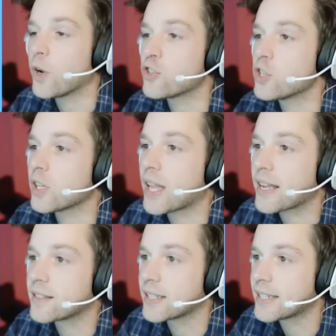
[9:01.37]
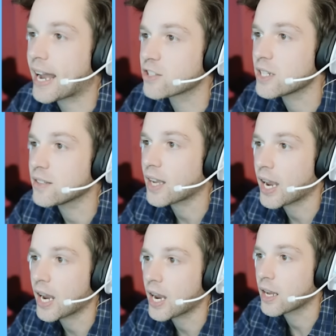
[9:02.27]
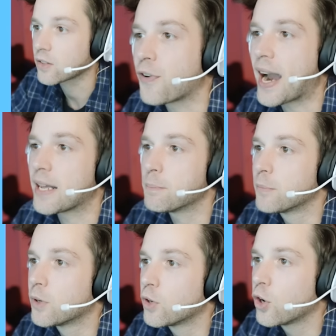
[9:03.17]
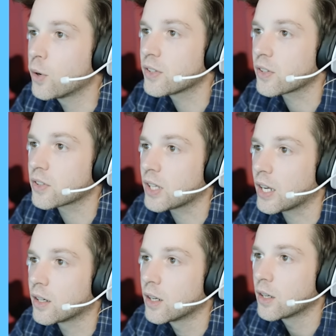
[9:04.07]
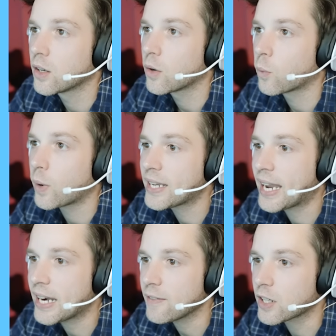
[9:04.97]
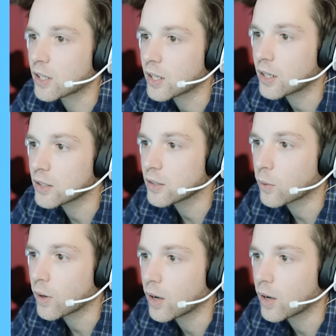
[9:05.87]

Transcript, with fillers: Would you like to catch these hands? Fight him. Who is this kid? We can't even click on the-